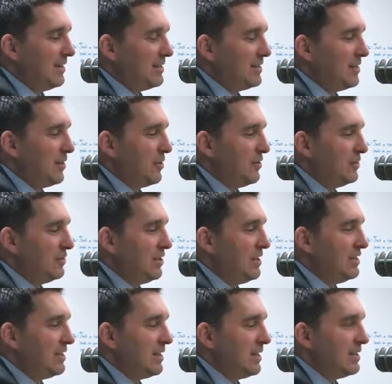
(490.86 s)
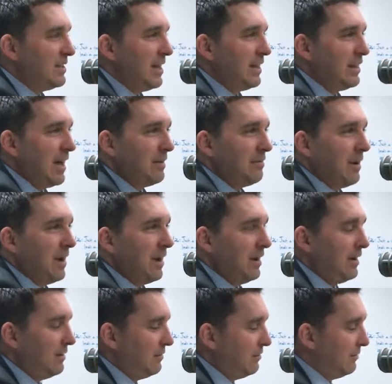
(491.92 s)
so she's going to take that
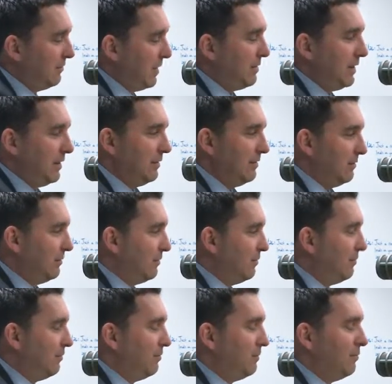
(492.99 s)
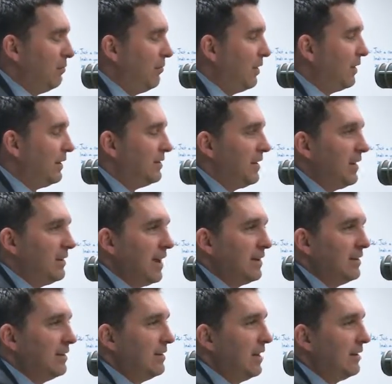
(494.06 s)
by, I mean, really take that
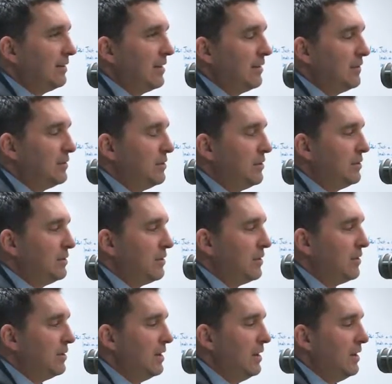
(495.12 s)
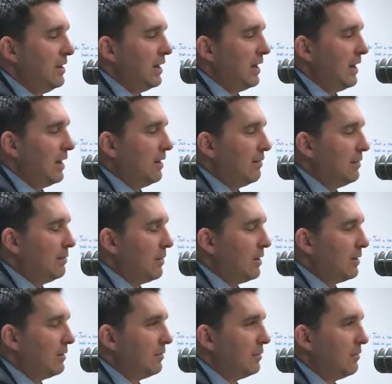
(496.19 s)
to the next level too. So uh, we that
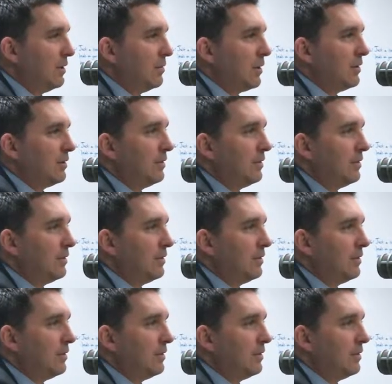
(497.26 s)
work, we really